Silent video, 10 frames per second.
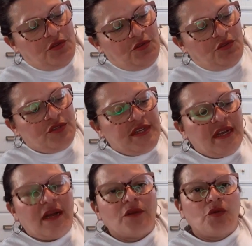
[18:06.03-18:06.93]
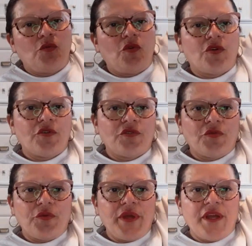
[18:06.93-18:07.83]
you take out the water
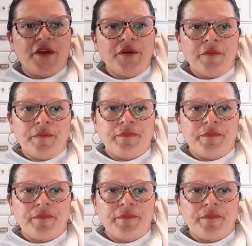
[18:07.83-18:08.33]
through here.